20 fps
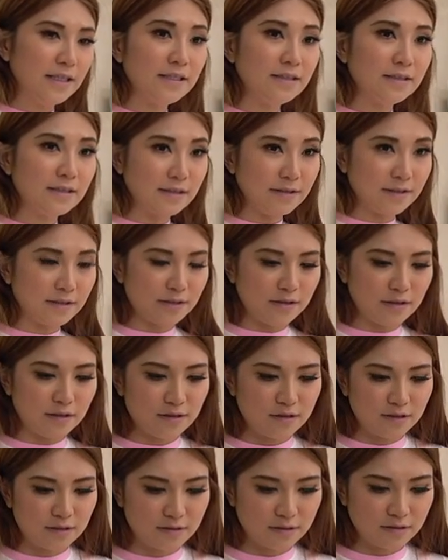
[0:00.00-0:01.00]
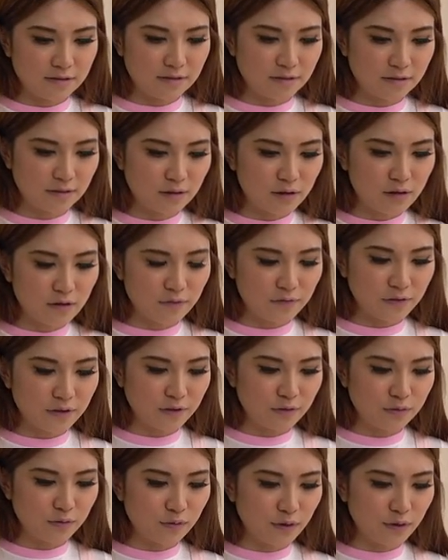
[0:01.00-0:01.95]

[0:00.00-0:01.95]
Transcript: this is the coffee.